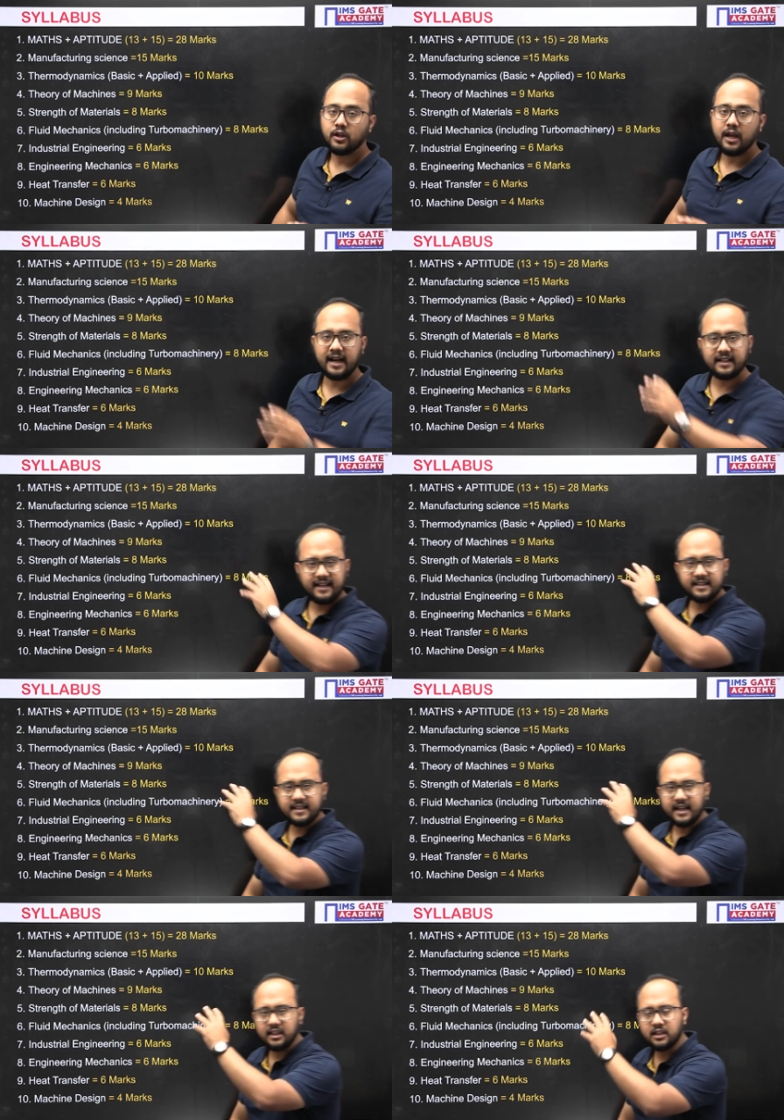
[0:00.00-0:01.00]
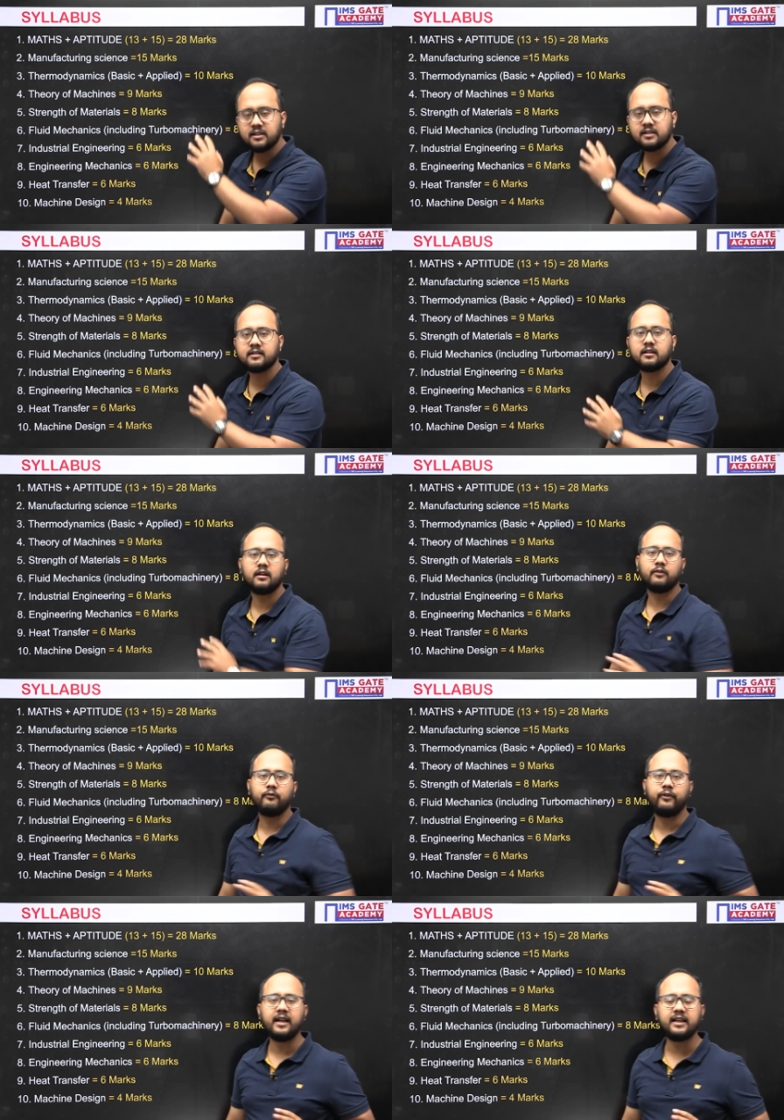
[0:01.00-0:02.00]
And these are the
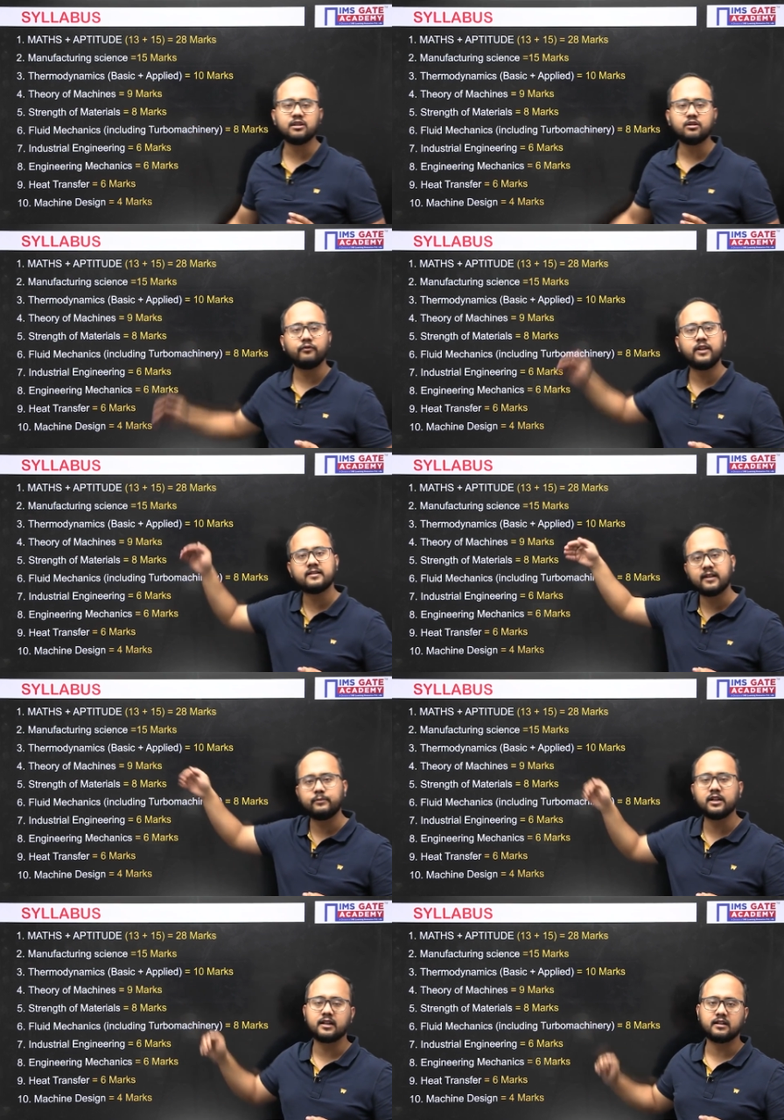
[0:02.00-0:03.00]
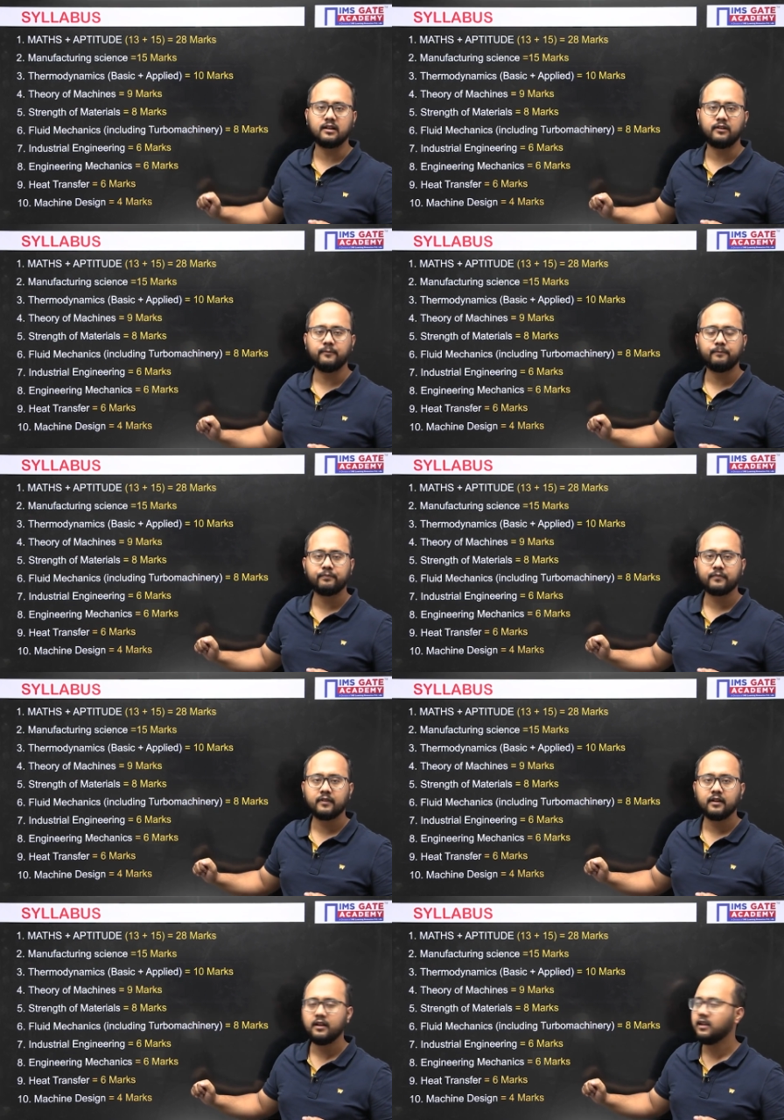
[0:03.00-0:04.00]
weightage of the subject itself.
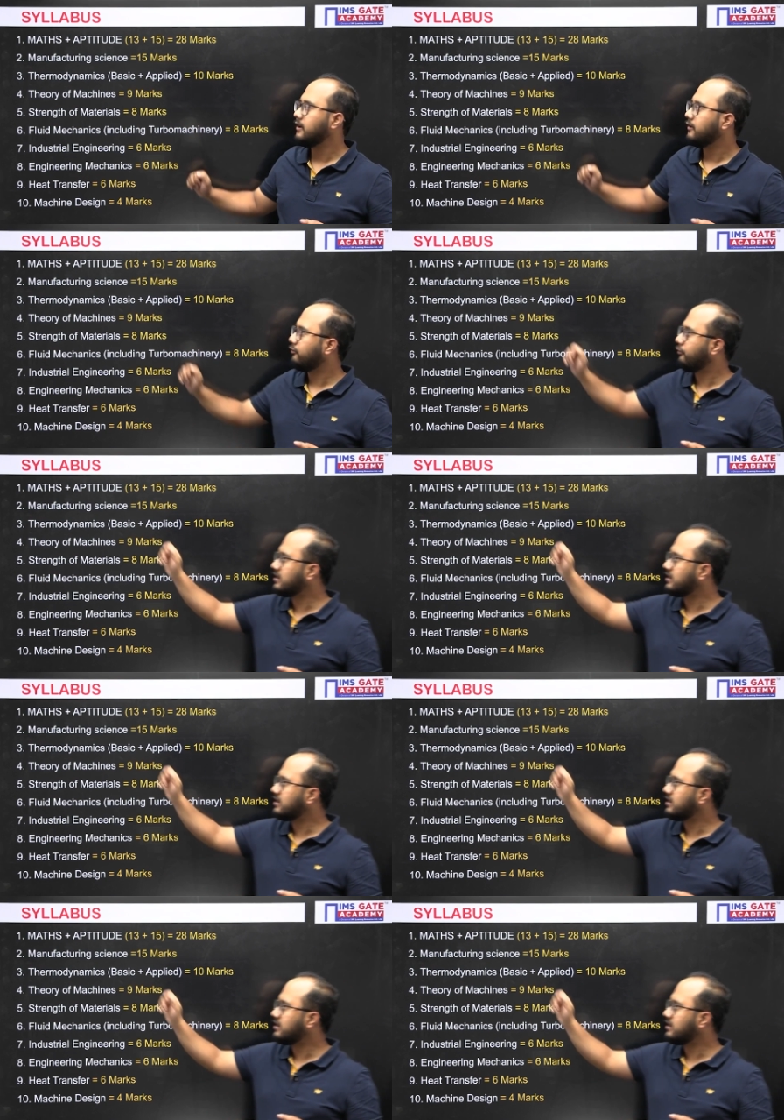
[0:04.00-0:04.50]
First